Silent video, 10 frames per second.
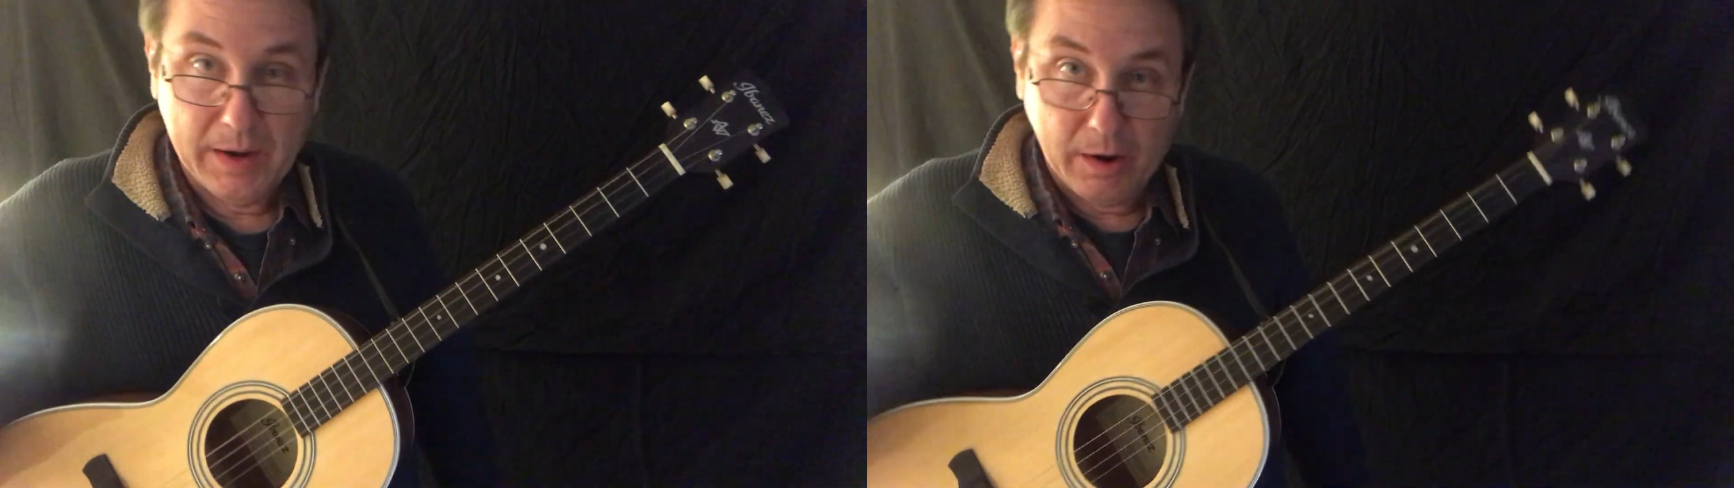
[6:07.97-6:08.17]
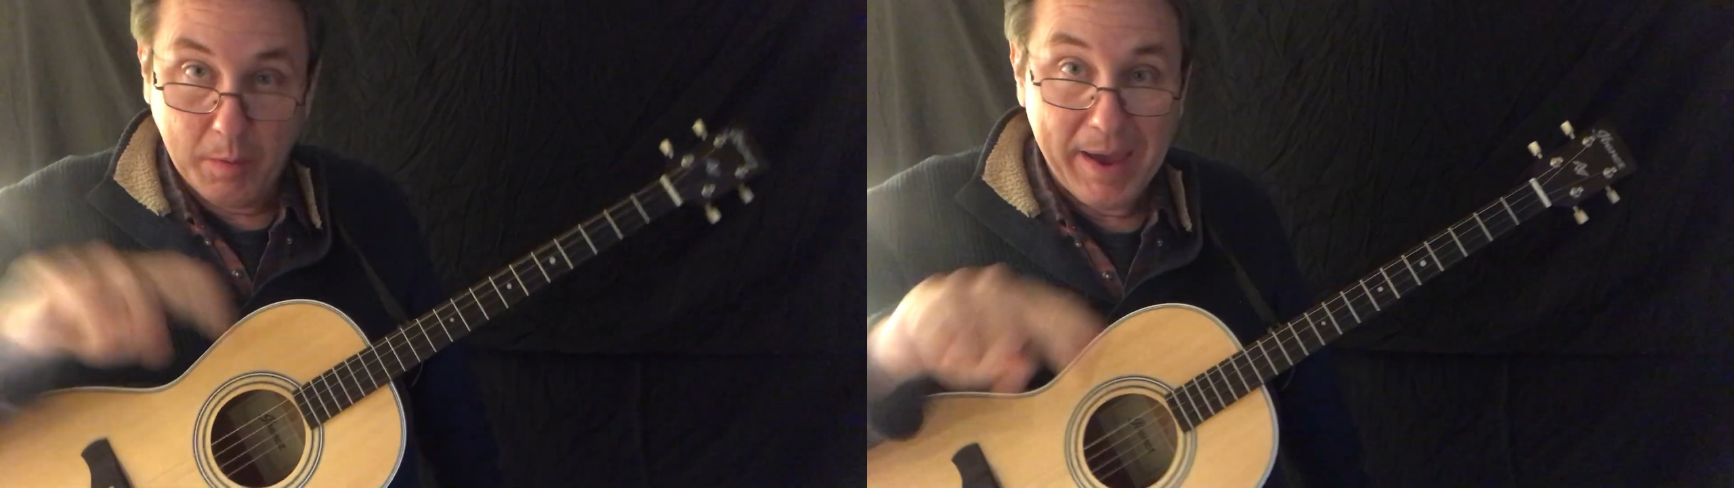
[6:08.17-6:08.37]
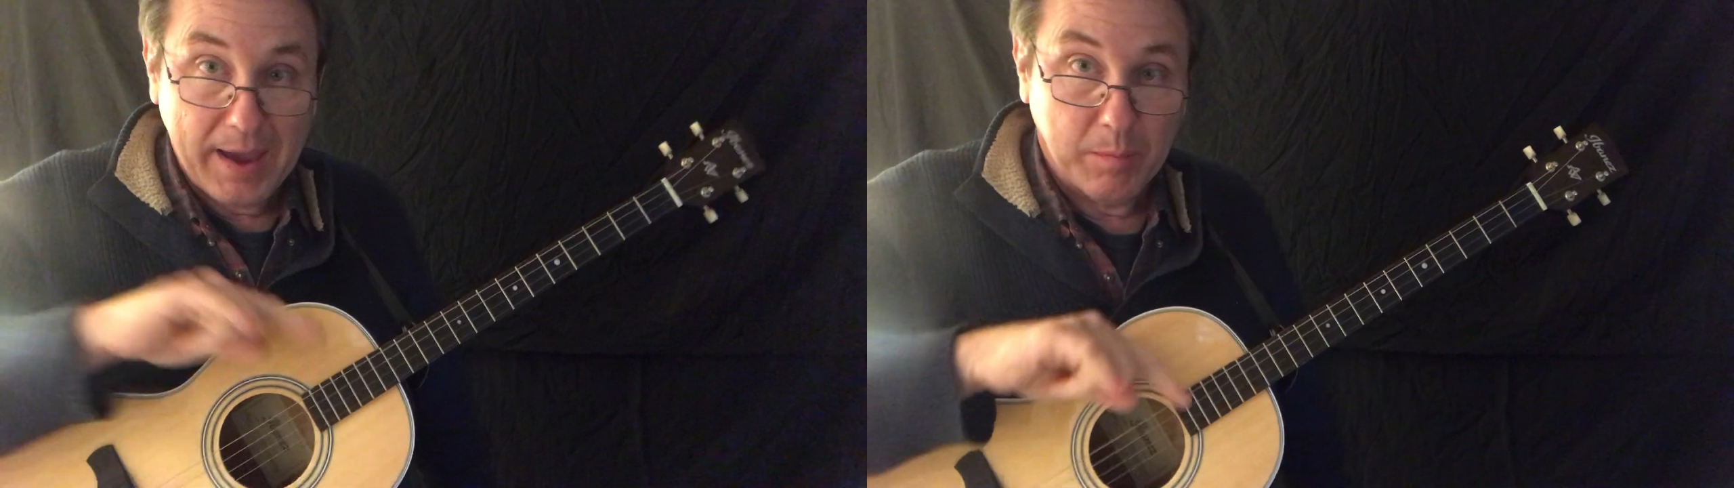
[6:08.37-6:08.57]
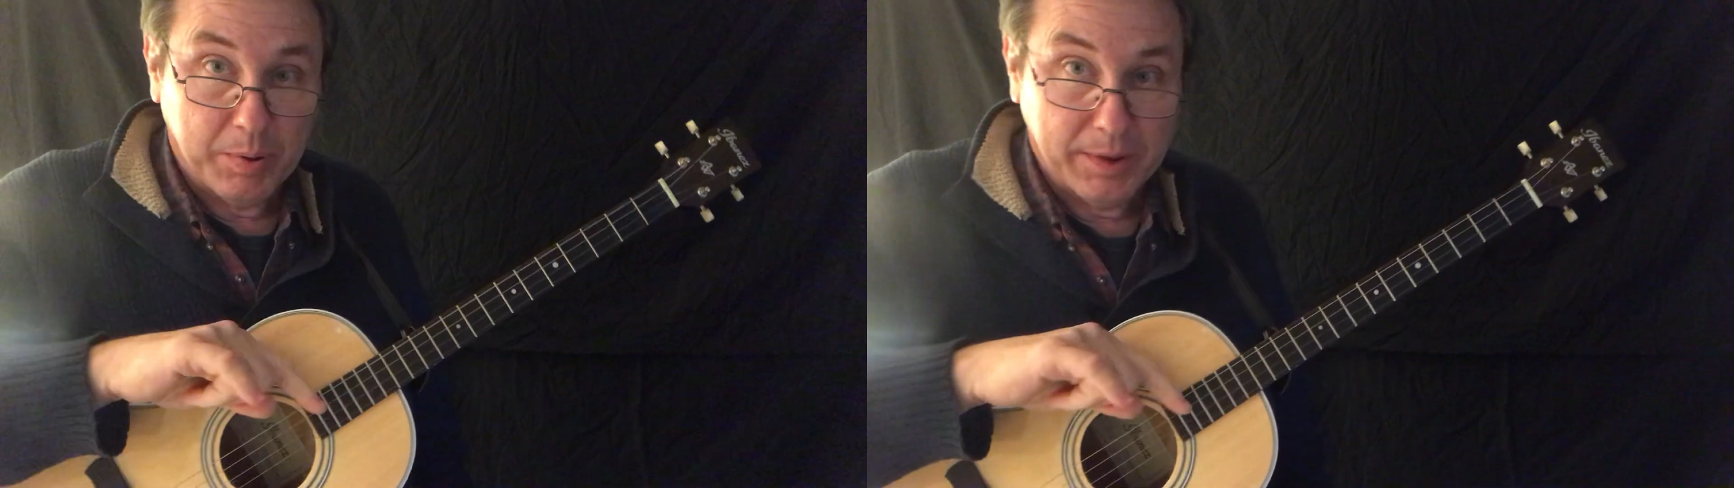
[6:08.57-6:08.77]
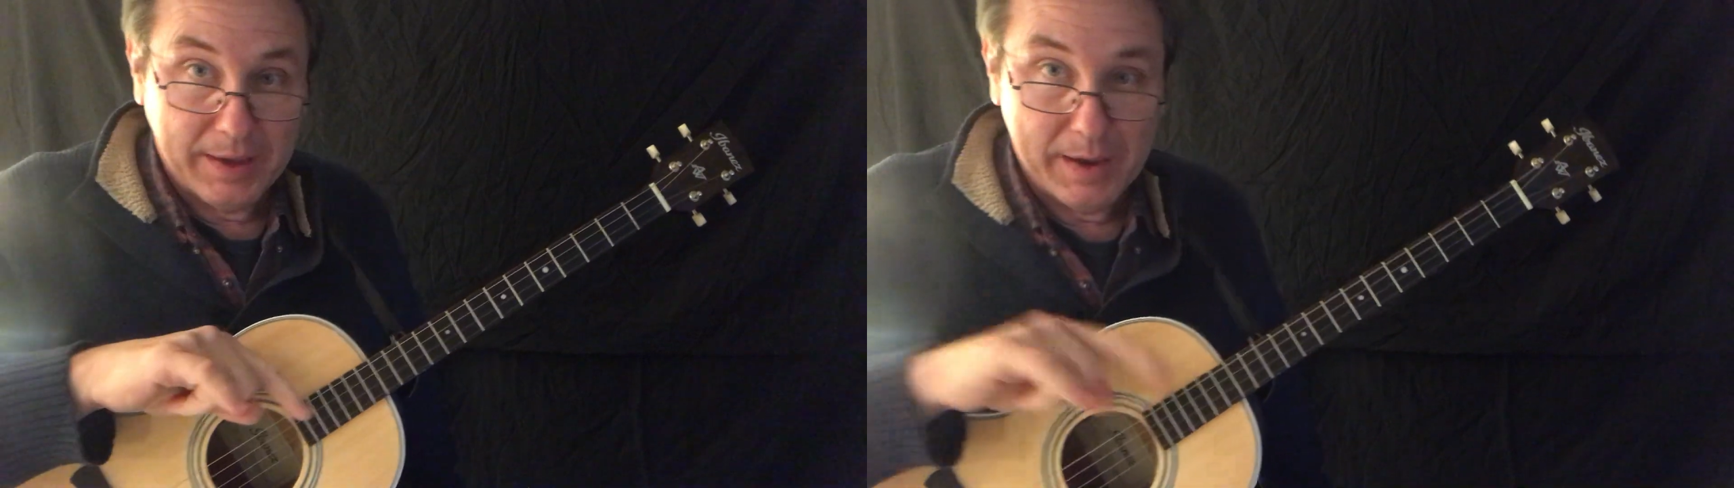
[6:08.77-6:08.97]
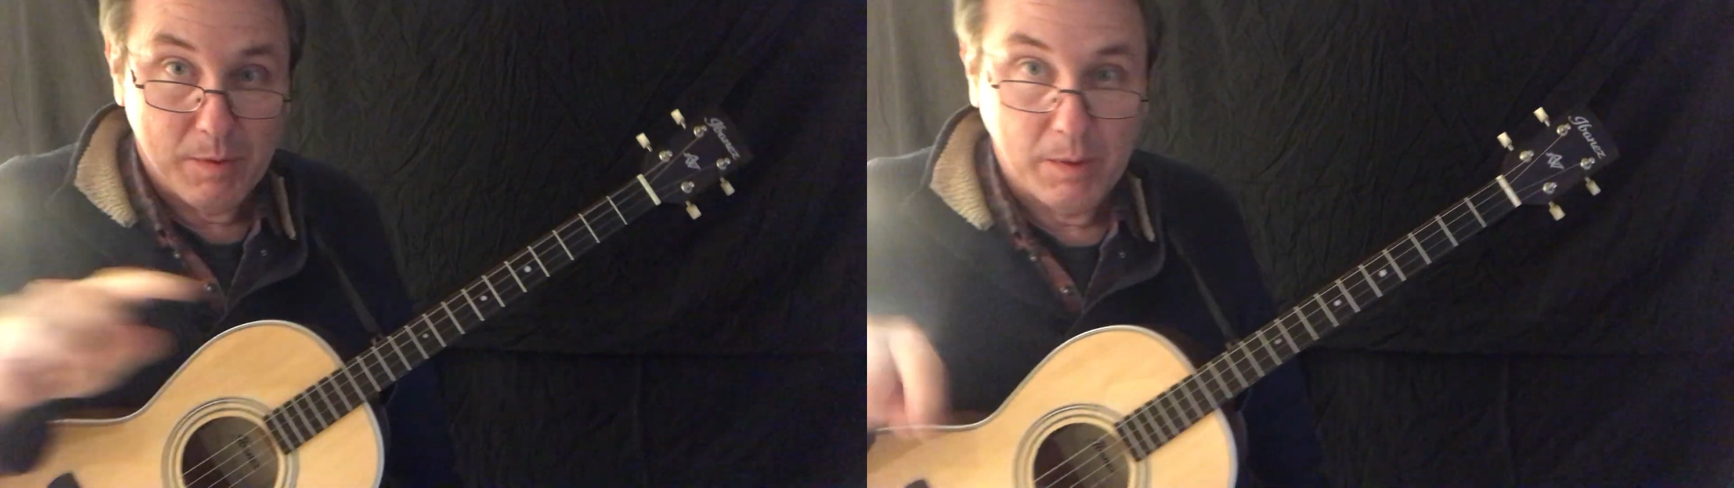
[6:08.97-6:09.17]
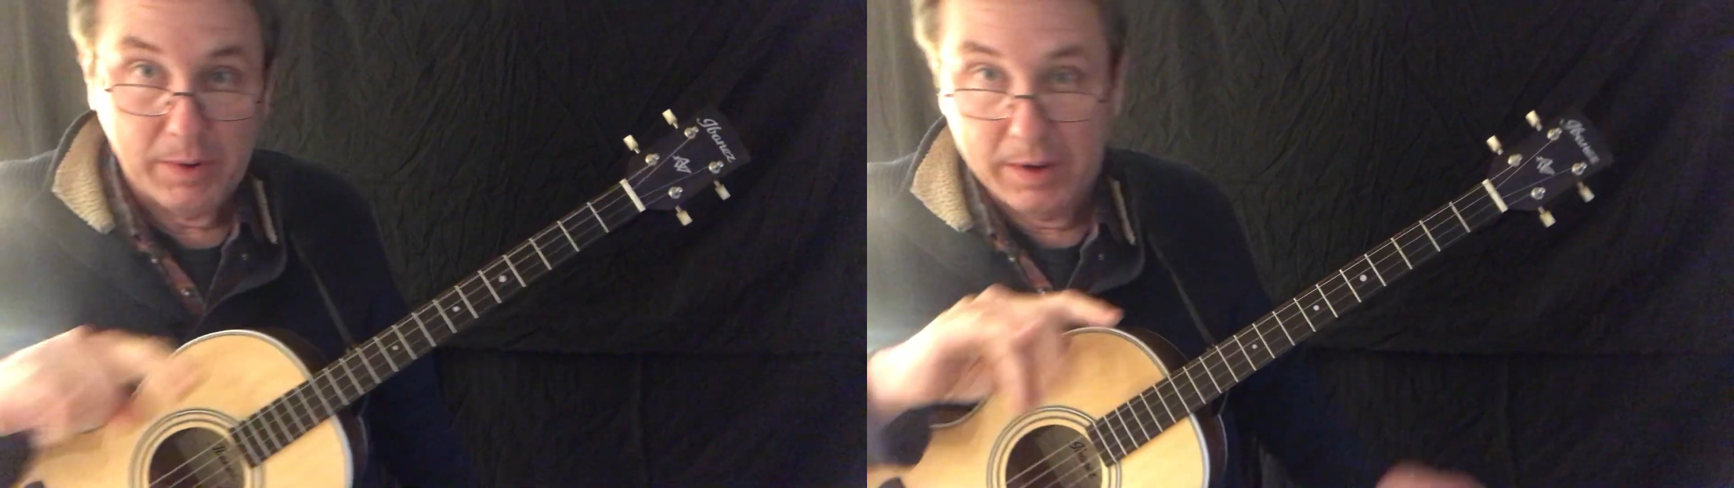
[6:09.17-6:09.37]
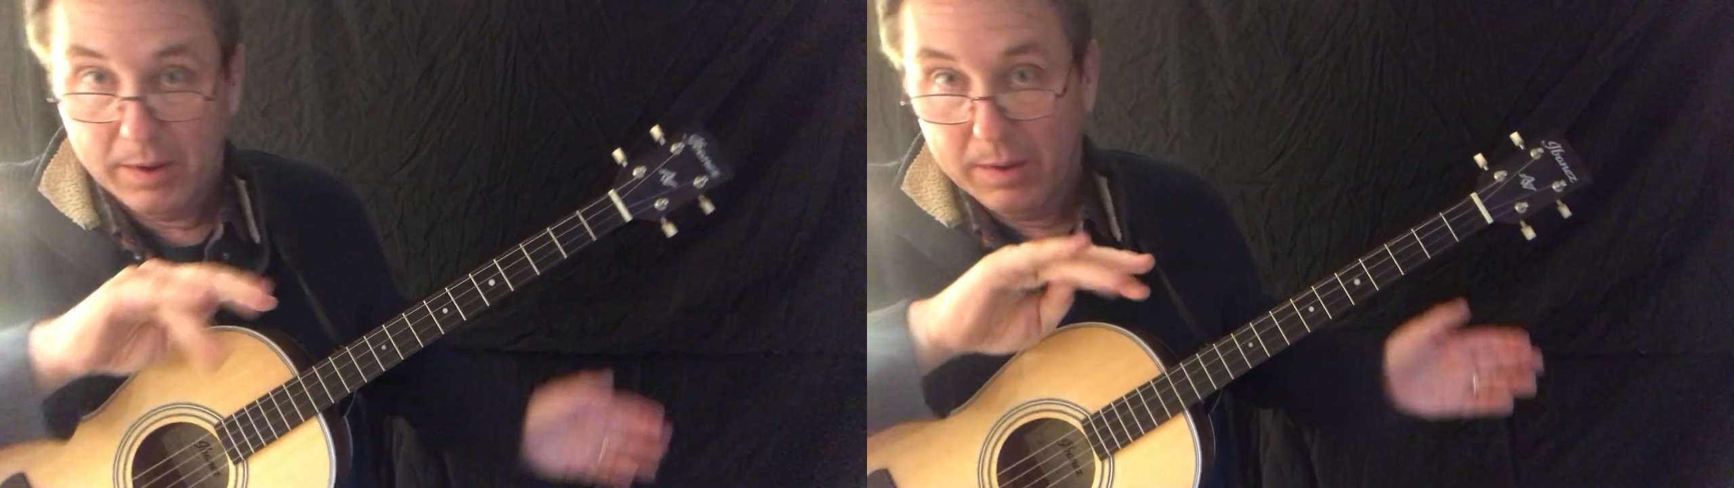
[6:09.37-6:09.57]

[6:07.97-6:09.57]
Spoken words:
Now go back and play where we